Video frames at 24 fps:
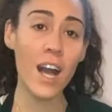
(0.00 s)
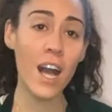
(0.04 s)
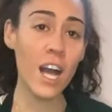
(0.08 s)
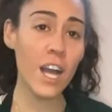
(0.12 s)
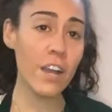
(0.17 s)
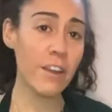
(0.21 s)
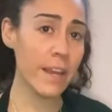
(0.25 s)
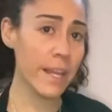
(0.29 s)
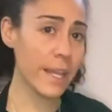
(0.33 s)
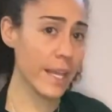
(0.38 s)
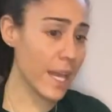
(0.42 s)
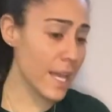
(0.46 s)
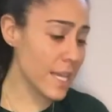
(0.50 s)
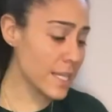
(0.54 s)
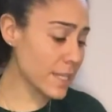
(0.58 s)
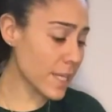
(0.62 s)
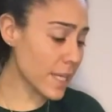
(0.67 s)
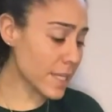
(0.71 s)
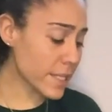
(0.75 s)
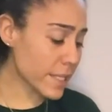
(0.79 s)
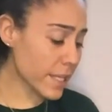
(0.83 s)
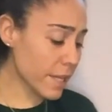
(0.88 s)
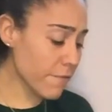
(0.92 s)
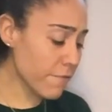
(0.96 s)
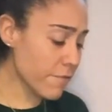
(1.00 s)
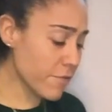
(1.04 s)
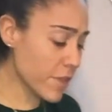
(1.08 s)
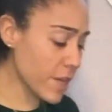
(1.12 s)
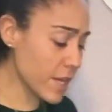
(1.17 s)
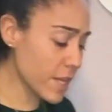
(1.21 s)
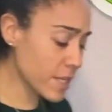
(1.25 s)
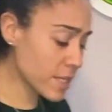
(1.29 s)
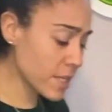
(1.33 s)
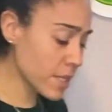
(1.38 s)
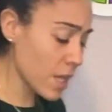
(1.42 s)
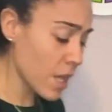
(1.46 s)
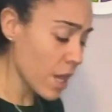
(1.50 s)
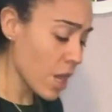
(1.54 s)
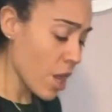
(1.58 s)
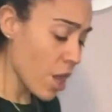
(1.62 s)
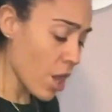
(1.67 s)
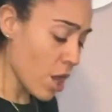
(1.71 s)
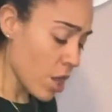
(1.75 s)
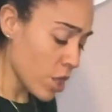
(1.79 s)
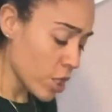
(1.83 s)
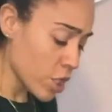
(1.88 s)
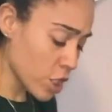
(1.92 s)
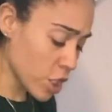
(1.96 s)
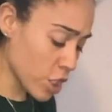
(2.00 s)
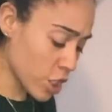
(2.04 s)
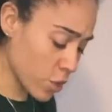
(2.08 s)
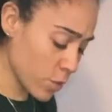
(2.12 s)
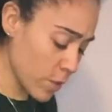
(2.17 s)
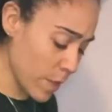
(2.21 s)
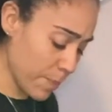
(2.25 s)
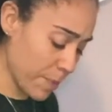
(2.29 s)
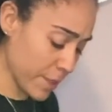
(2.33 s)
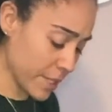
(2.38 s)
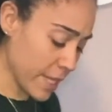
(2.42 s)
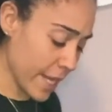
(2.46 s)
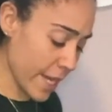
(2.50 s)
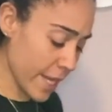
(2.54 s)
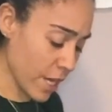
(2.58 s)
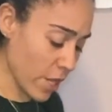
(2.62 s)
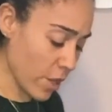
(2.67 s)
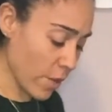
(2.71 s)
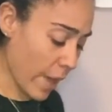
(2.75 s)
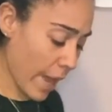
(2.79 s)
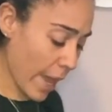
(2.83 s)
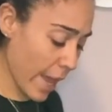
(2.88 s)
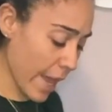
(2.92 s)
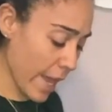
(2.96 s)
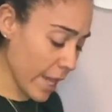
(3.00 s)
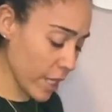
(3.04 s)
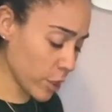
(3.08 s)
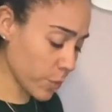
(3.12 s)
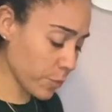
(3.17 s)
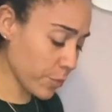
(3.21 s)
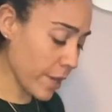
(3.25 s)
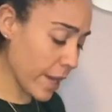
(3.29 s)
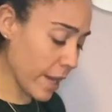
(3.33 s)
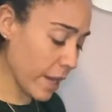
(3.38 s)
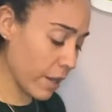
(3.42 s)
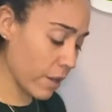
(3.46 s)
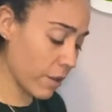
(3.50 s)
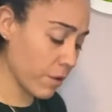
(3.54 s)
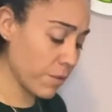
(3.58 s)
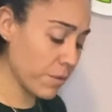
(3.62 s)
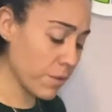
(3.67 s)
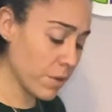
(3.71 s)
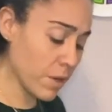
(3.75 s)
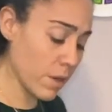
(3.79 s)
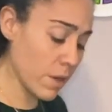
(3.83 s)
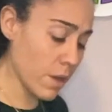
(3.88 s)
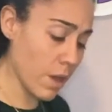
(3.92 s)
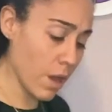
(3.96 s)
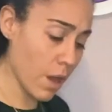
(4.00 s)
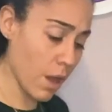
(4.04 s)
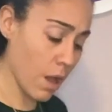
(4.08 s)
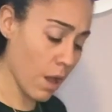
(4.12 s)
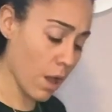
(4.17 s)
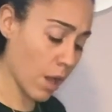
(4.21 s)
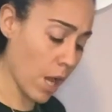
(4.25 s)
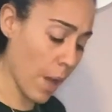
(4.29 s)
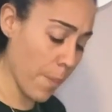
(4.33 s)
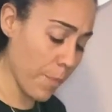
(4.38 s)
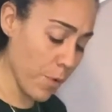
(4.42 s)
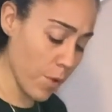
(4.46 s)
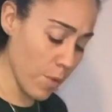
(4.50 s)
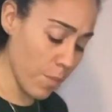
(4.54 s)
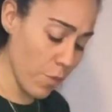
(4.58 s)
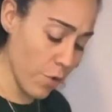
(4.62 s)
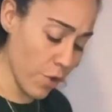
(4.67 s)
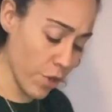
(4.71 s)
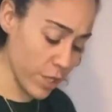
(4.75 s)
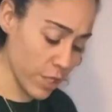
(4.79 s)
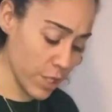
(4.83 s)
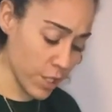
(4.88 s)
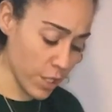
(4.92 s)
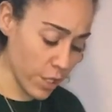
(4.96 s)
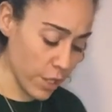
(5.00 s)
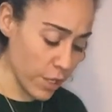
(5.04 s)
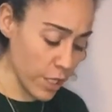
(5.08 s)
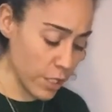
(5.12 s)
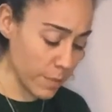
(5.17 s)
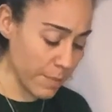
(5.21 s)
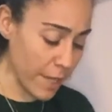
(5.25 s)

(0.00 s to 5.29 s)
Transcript: All right, guys, let's give this sweet potato hash brown a couple more stirs.